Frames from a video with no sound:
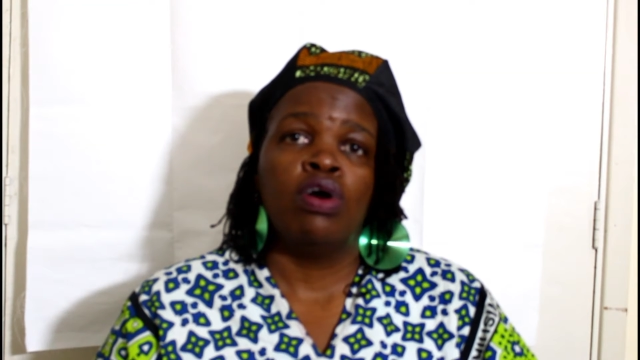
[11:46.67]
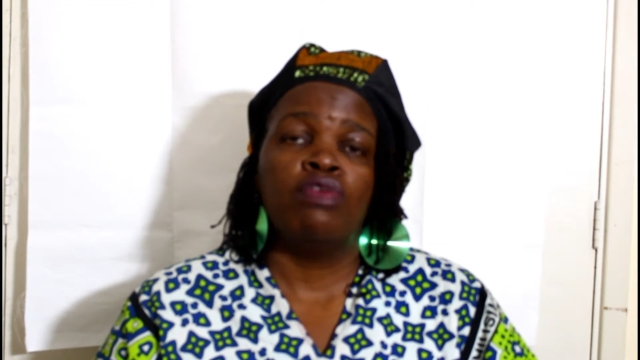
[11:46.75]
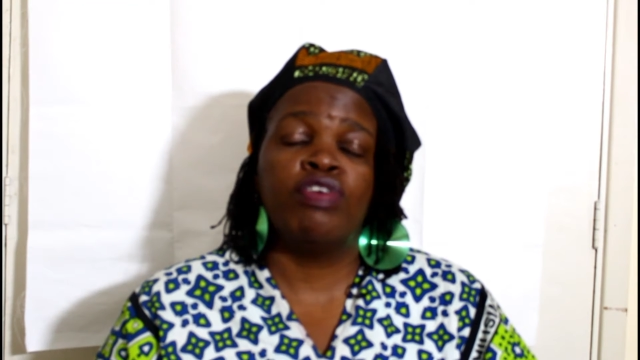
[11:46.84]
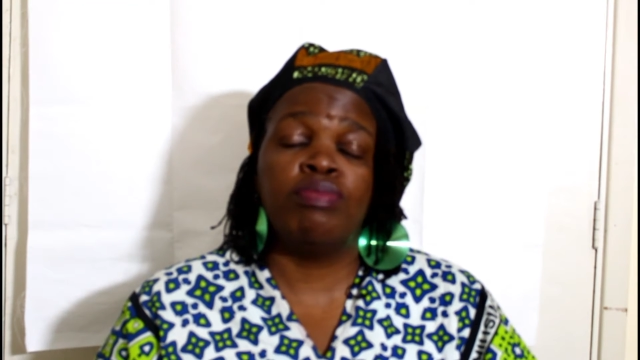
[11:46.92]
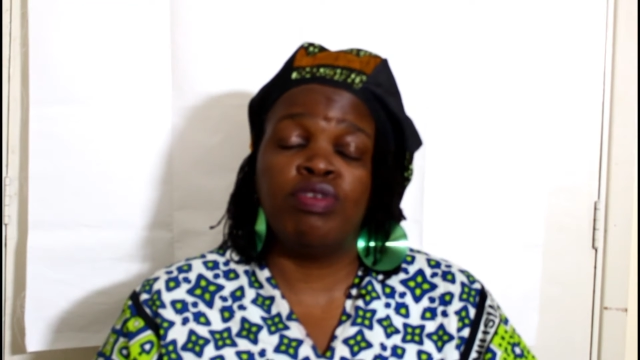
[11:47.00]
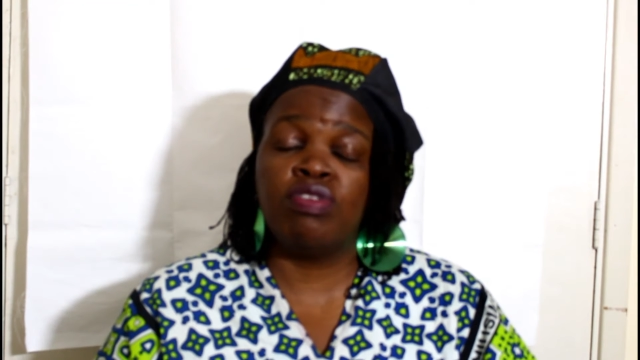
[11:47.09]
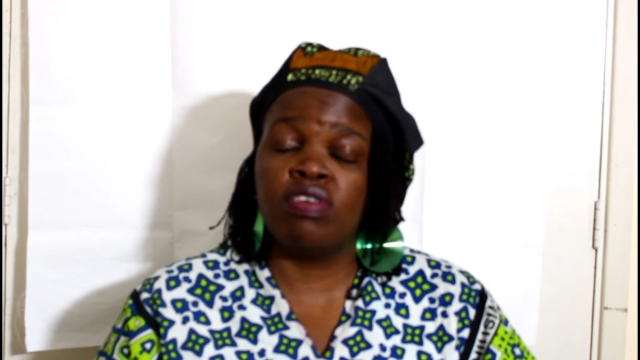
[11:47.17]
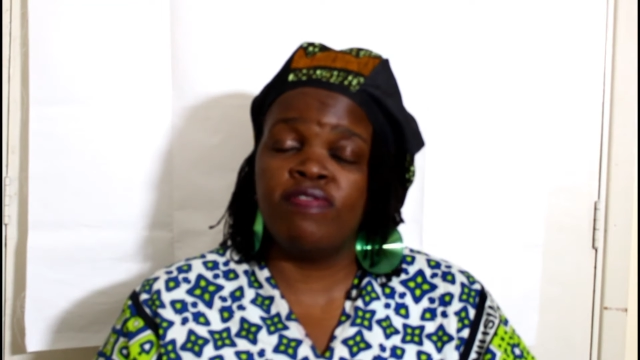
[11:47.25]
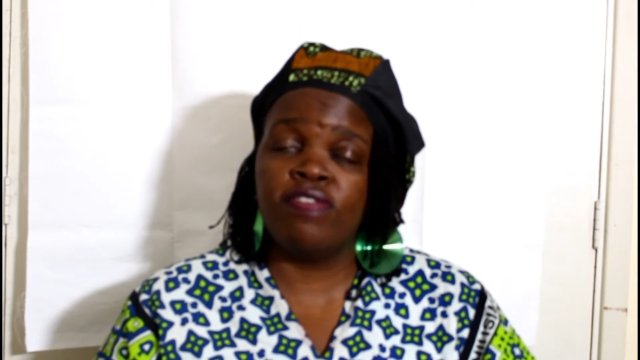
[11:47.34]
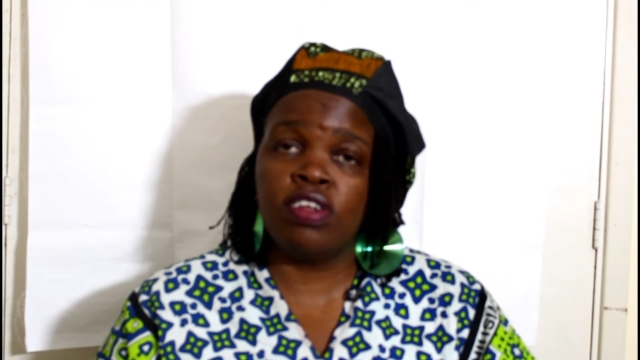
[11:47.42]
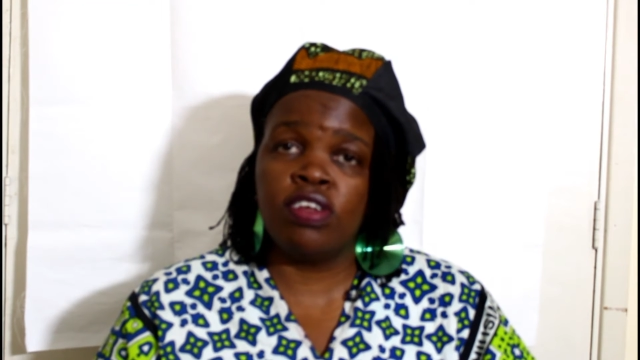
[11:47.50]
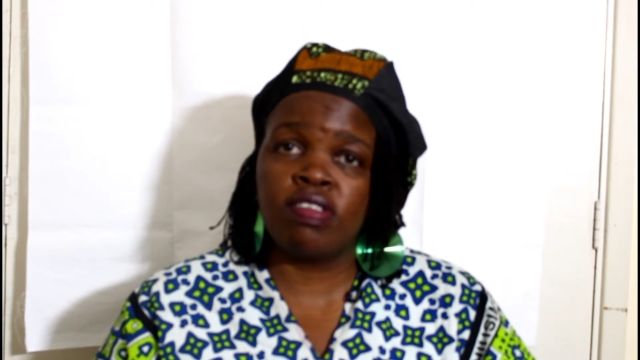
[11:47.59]
for music
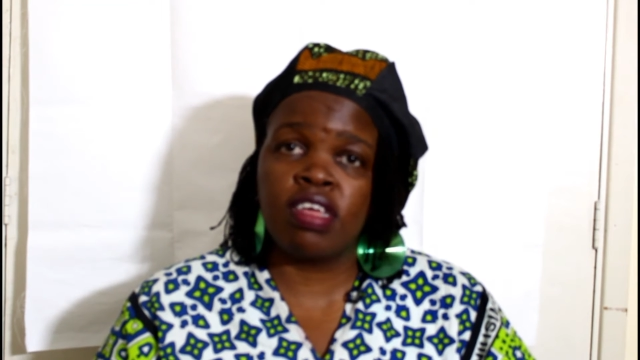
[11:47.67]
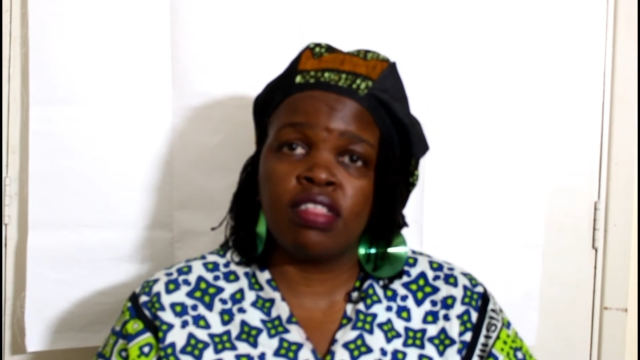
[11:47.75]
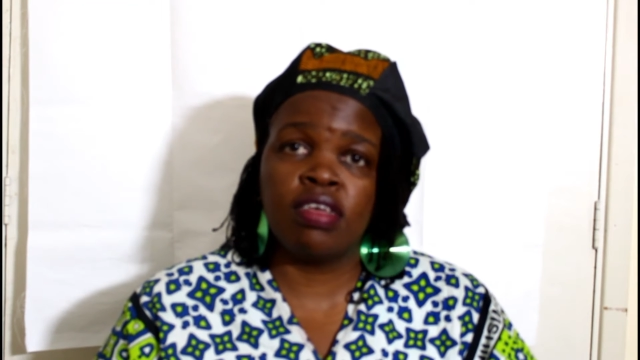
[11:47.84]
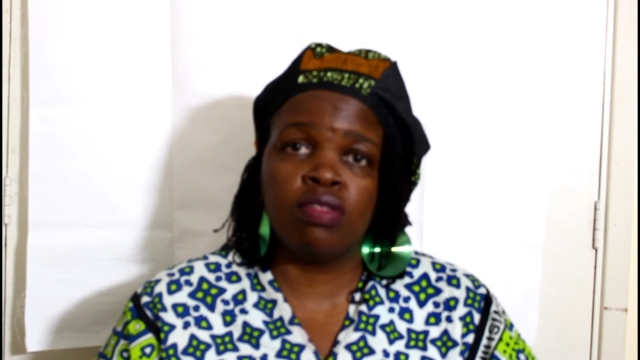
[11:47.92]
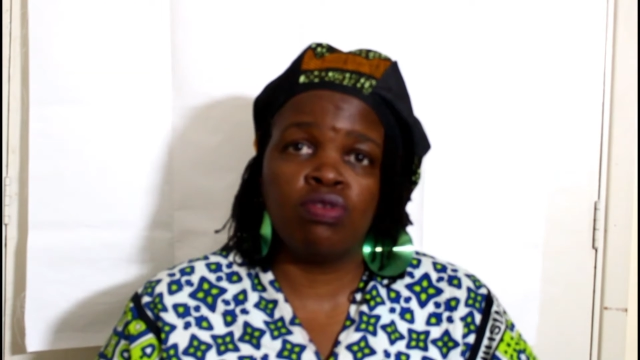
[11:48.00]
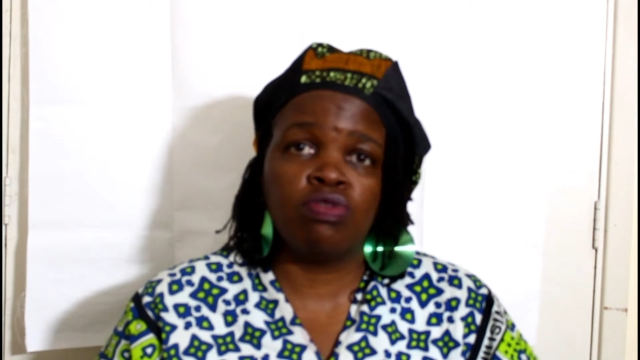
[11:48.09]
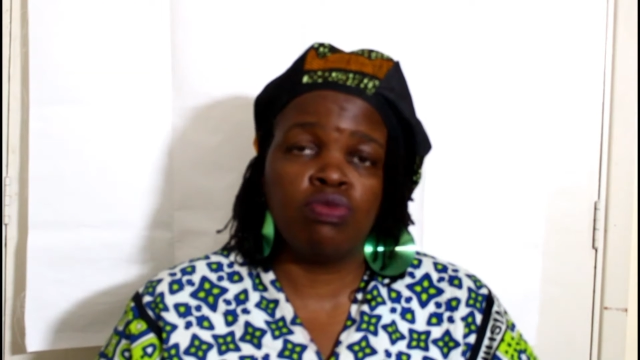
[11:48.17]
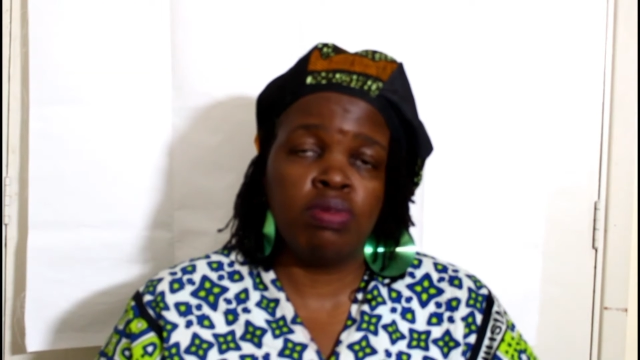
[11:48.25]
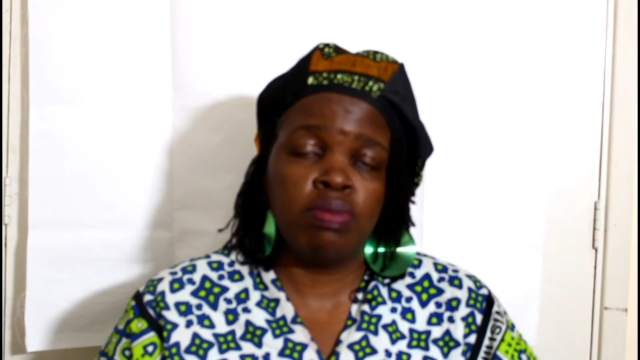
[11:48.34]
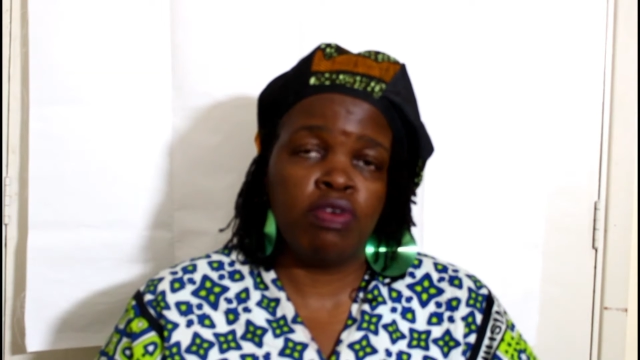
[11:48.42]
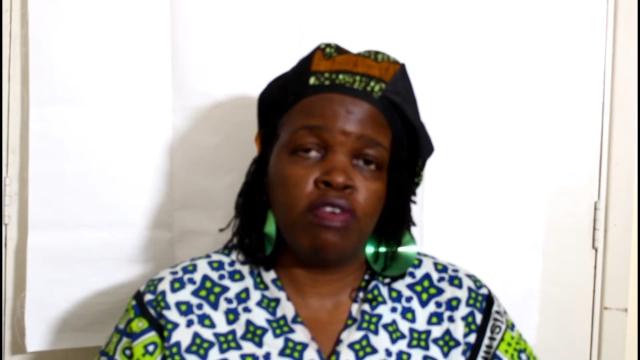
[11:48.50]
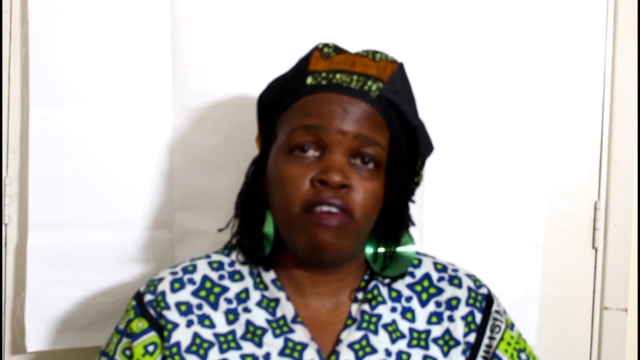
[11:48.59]
videos i think those would be
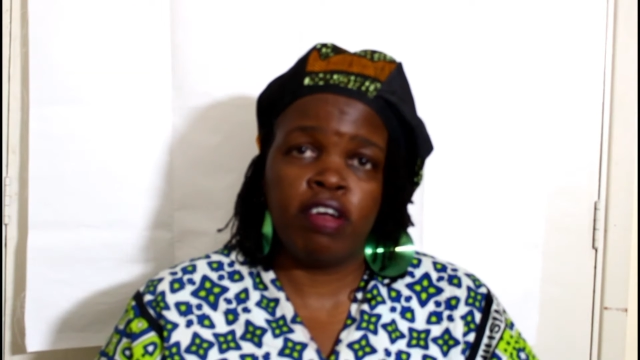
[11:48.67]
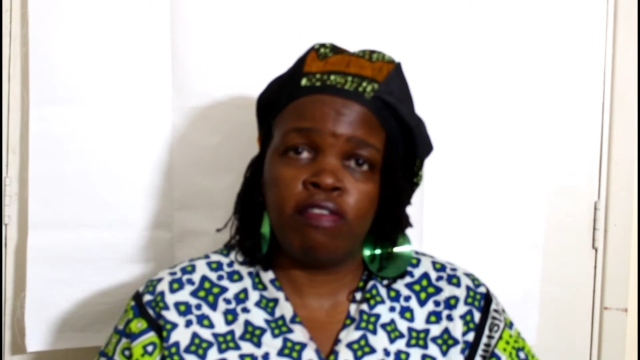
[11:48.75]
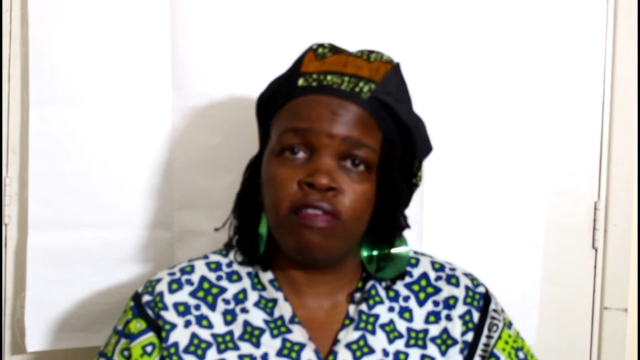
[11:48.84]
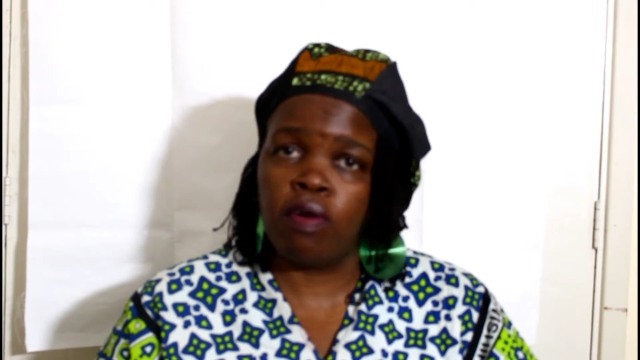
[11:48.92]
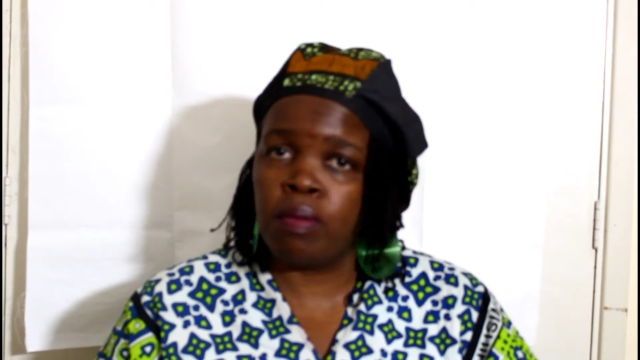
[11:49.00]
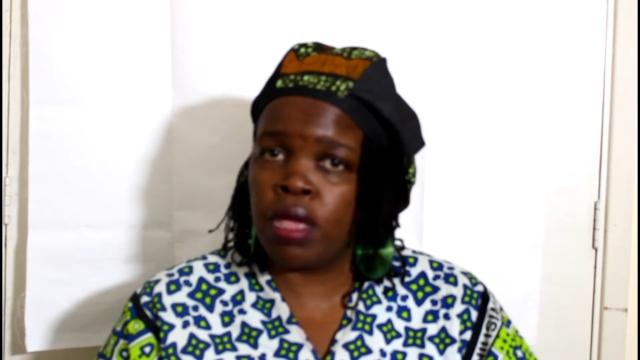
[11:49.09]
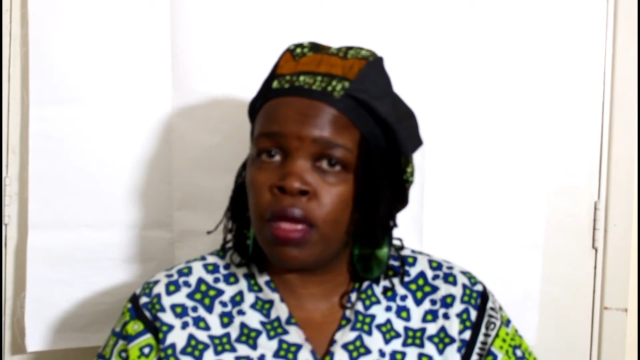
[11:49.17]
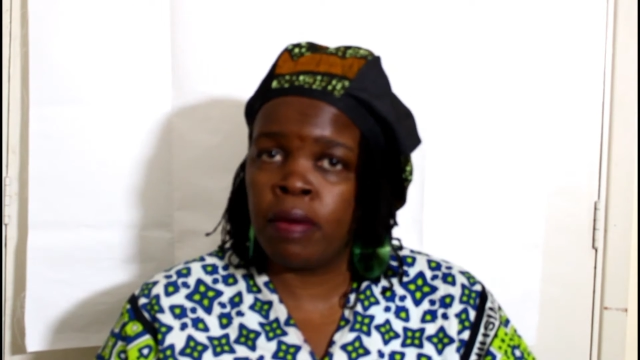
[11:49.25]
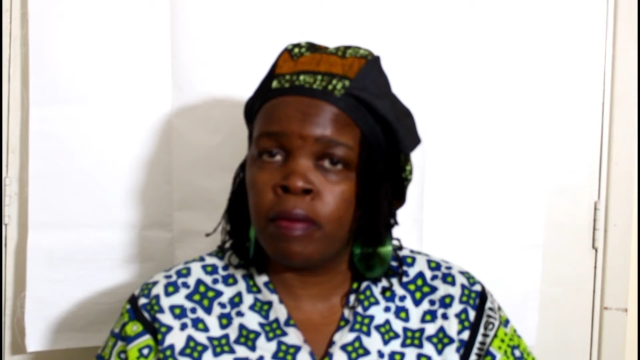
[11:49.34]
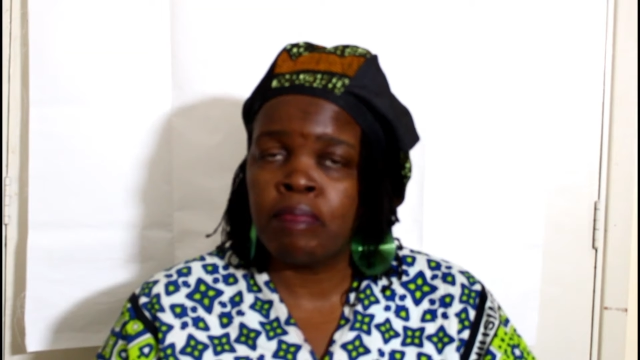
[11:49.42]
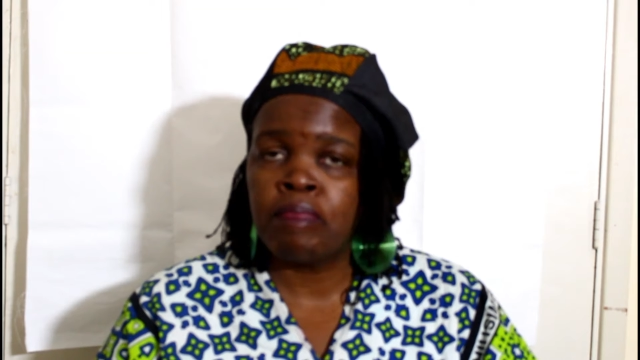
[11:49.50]
more fun for me